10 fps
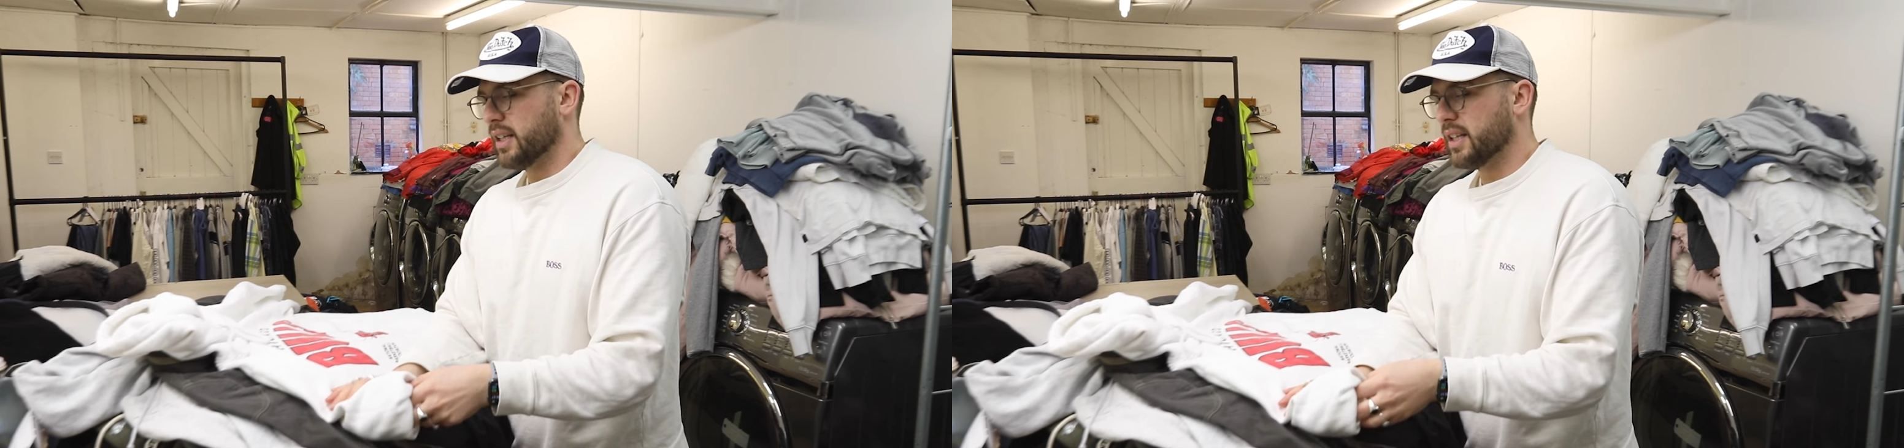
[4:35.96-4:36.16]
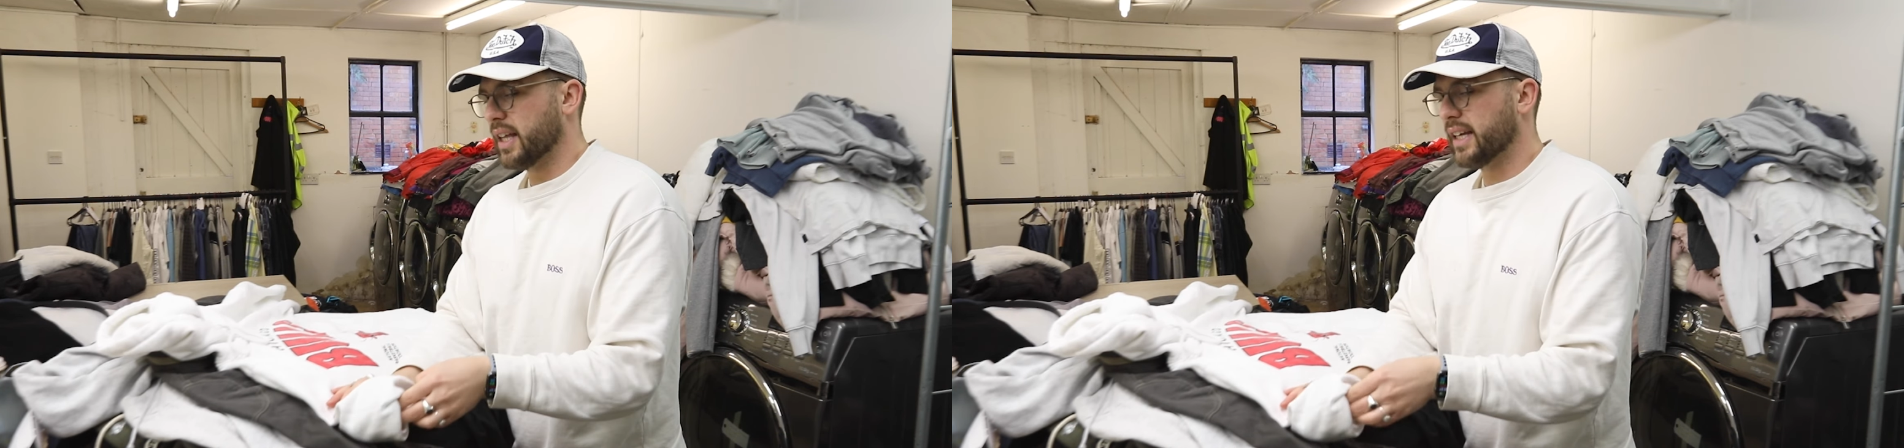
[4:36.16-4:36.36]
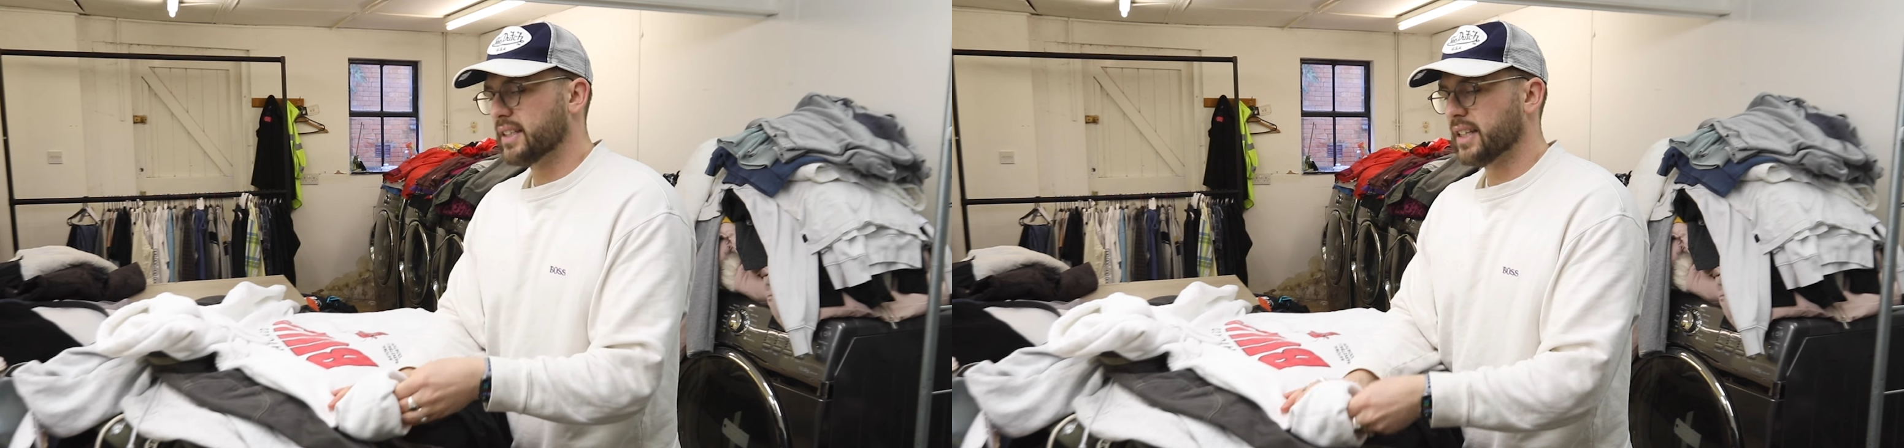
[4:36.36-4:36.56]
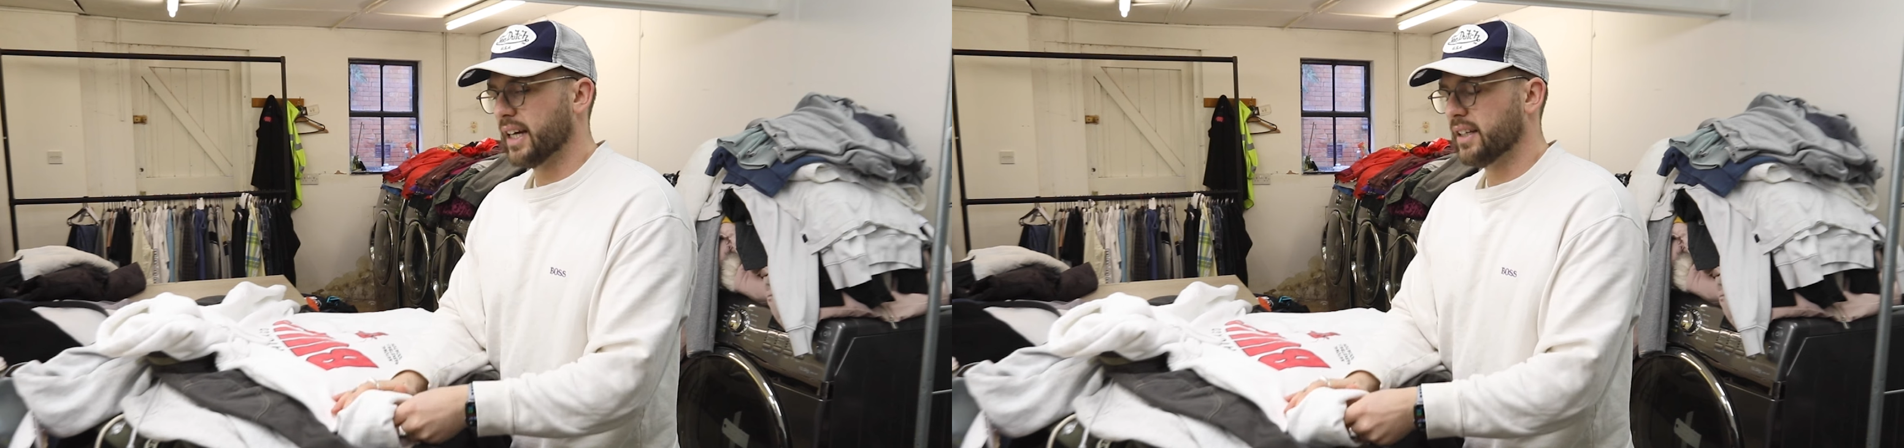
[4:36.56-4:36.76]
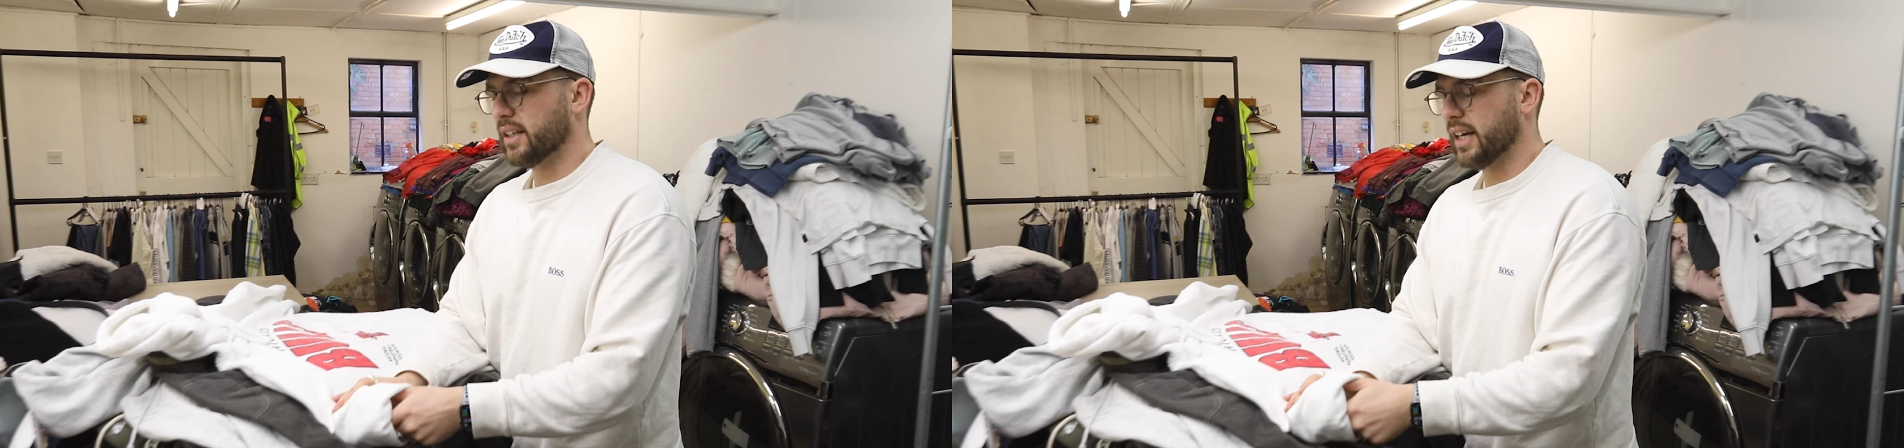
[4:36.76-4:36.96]
they
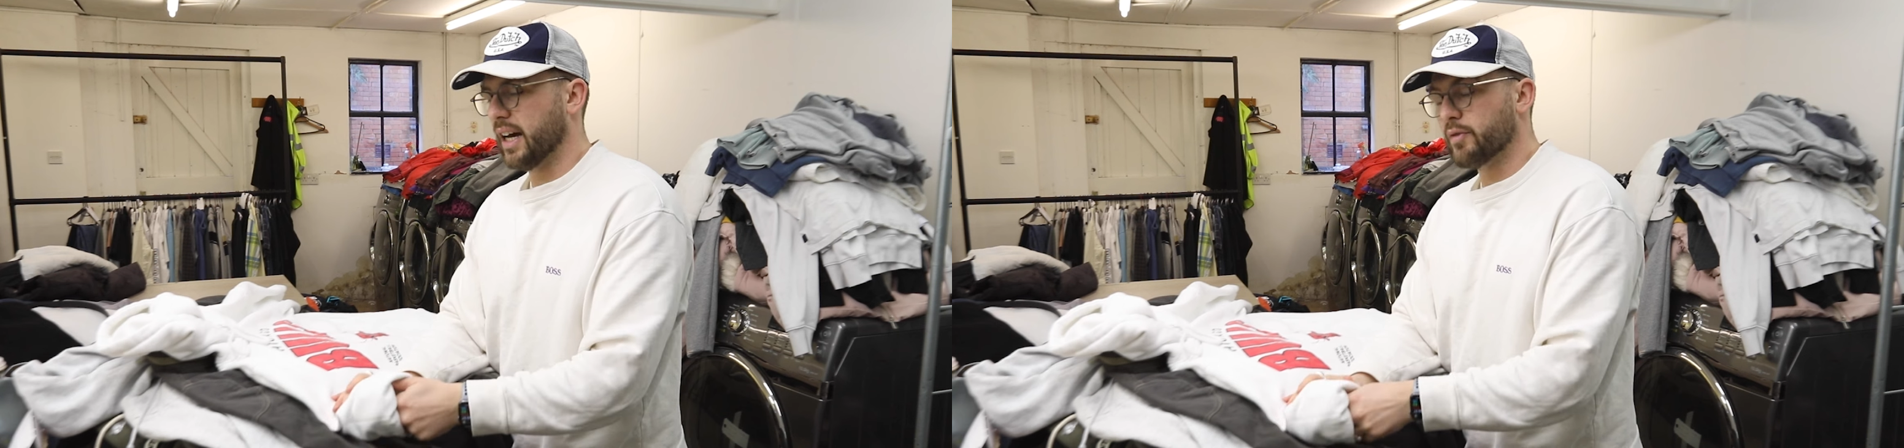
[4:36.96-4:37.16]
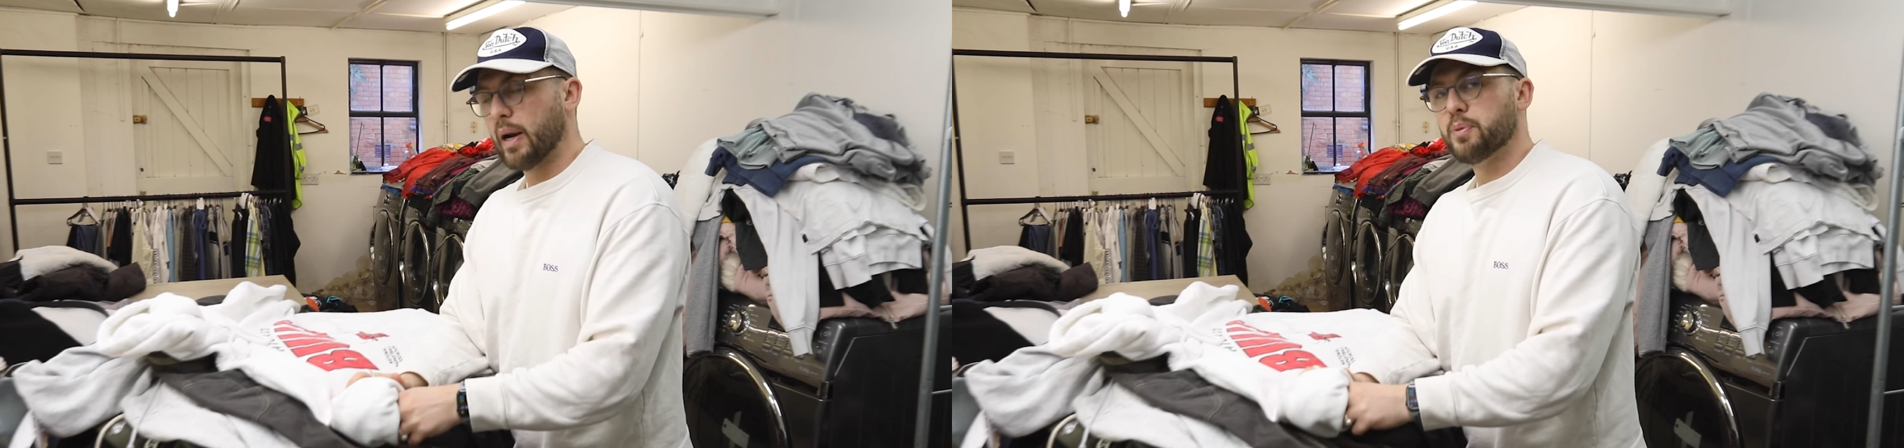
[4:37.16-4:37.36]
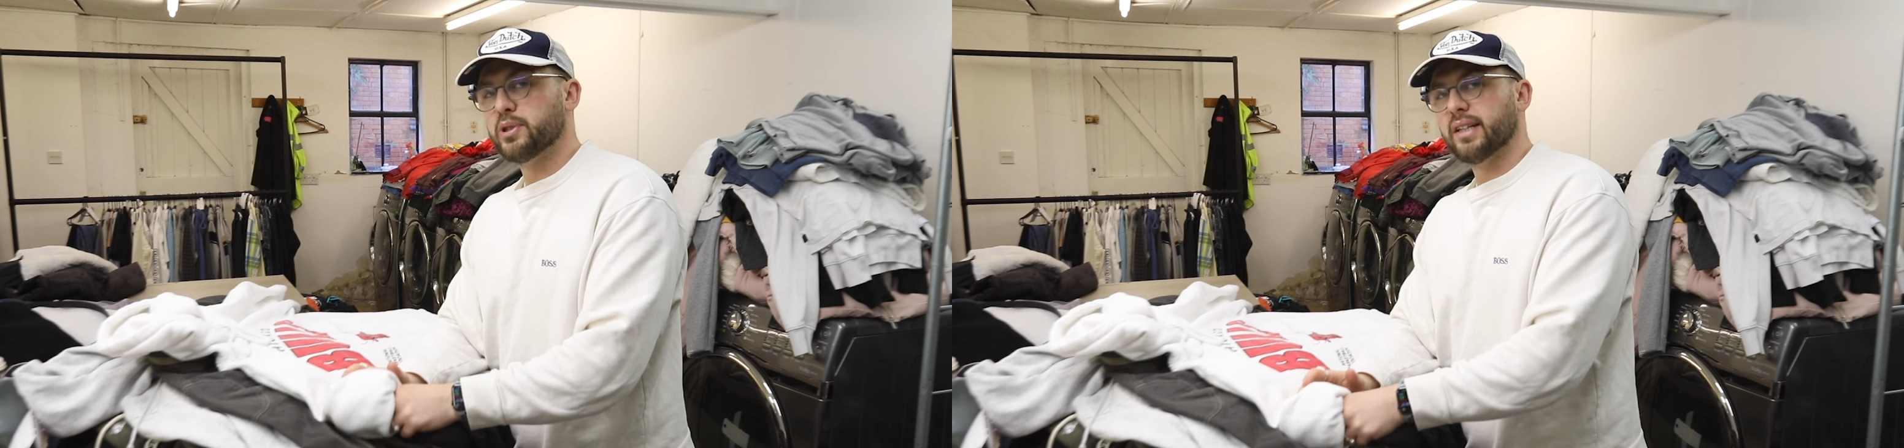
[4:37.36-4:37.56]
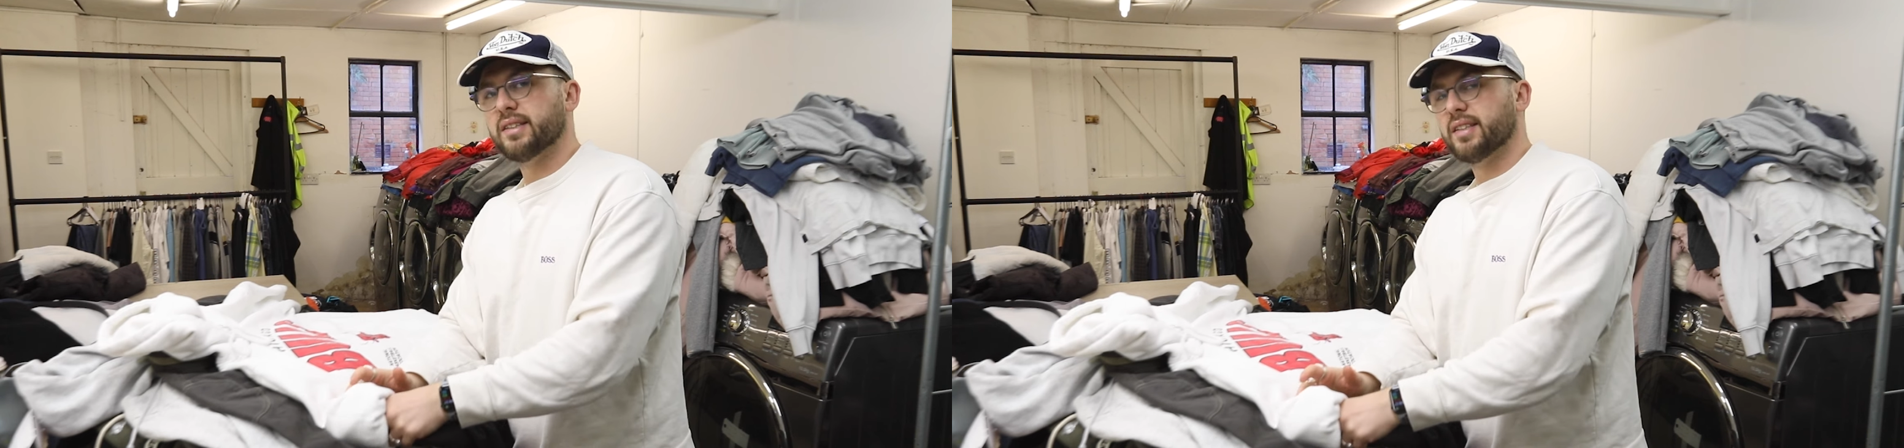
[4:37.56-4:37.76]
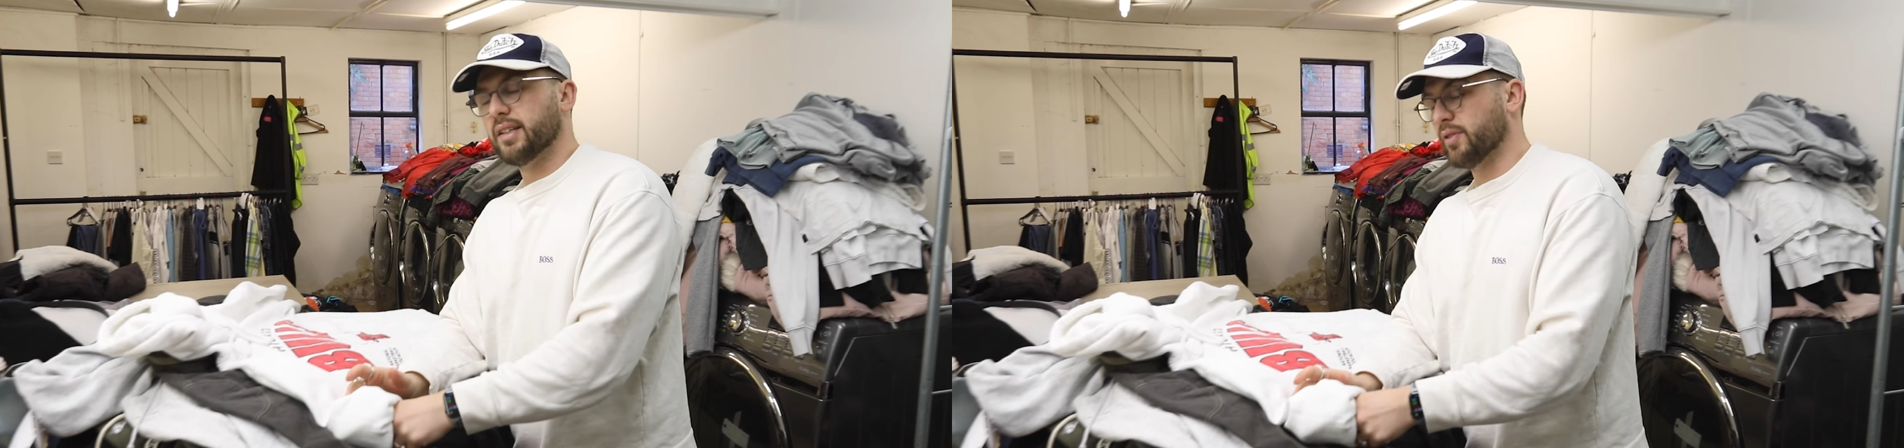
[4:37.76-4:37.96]
said that a
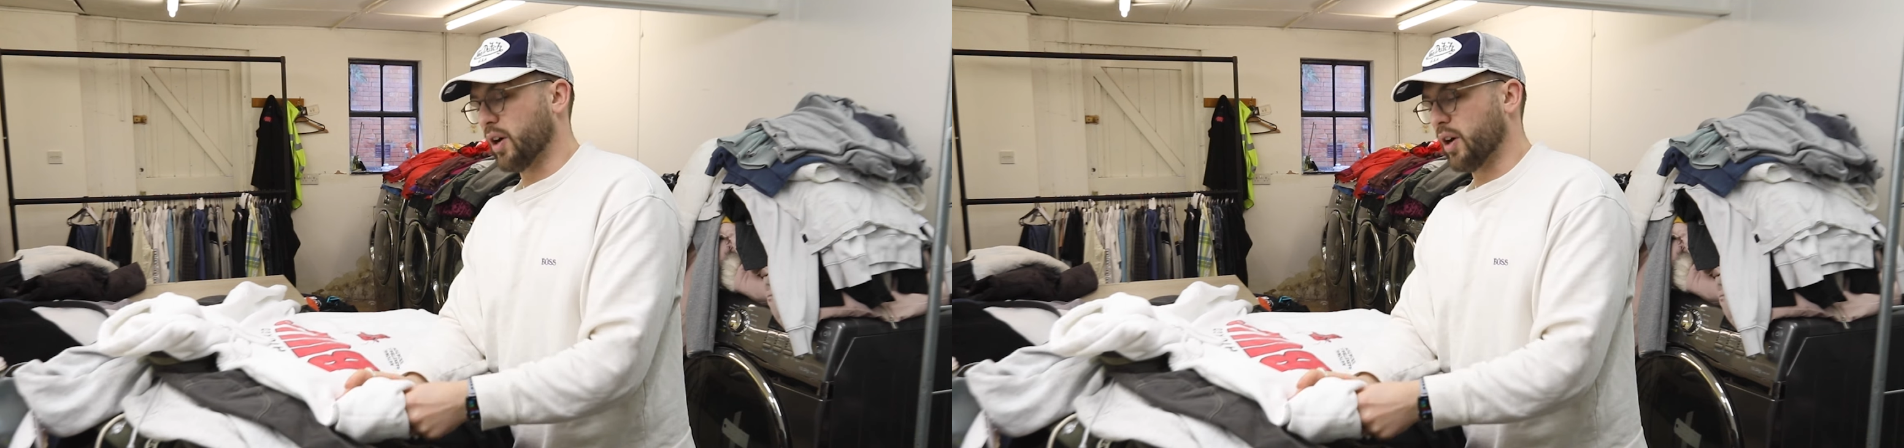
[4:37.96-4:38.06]
representative